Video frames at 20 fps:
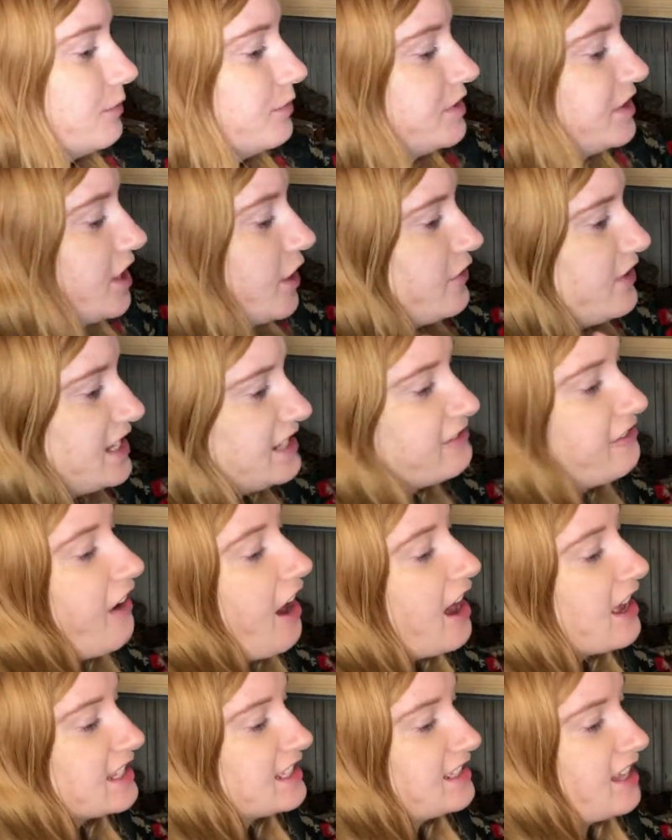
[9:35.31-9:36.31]
So this
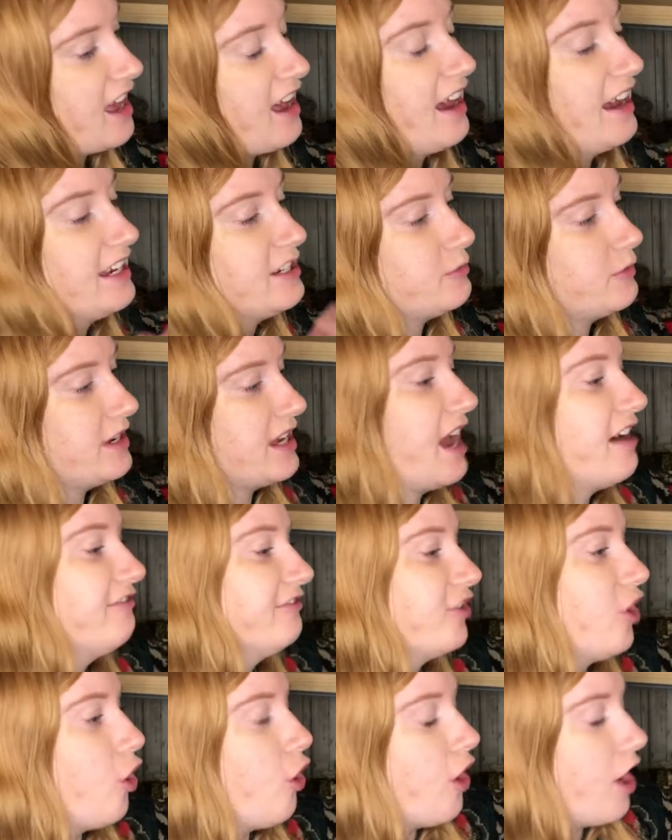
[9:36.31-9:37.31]
far side, we
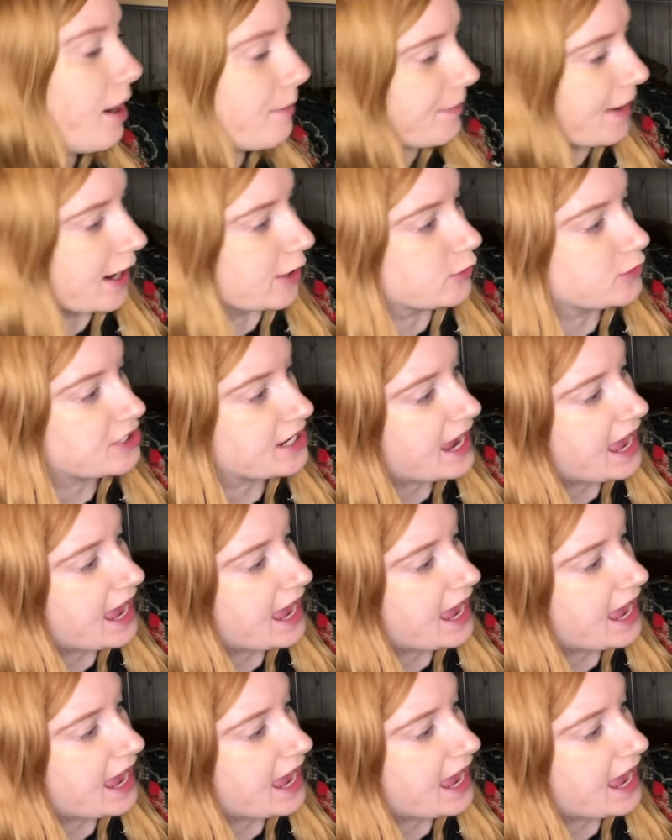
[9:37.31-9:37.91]
have got about